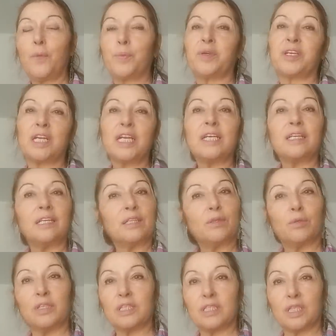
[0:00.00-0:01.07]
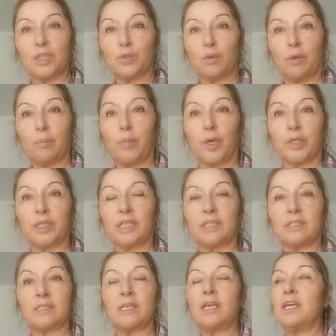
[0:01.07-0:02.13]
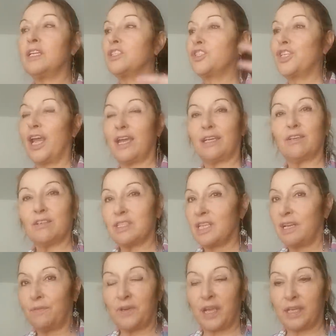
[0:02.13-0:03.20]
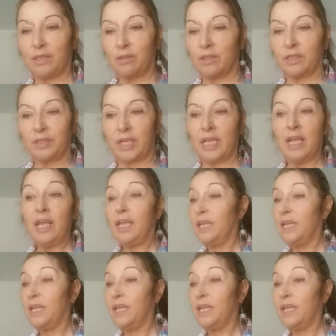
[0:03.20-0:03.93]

we really need to listen to our bodies, check yourself regularly.